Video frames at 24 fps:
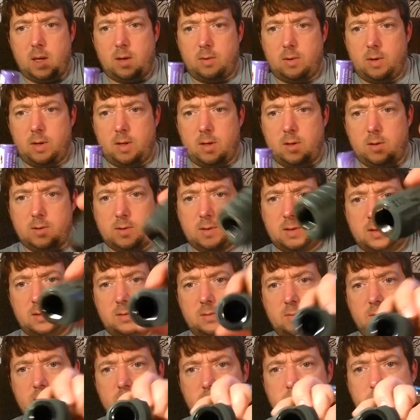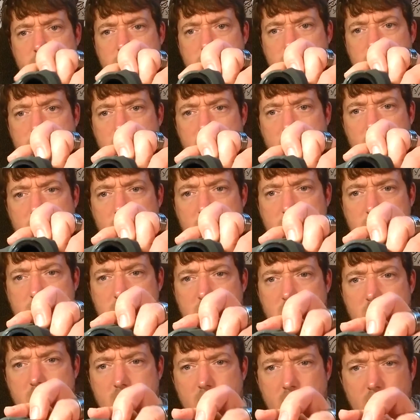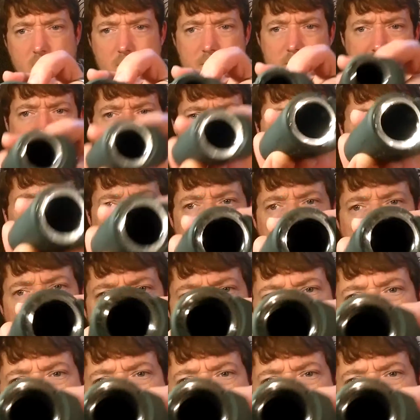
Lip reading: goes in here. I'm not sure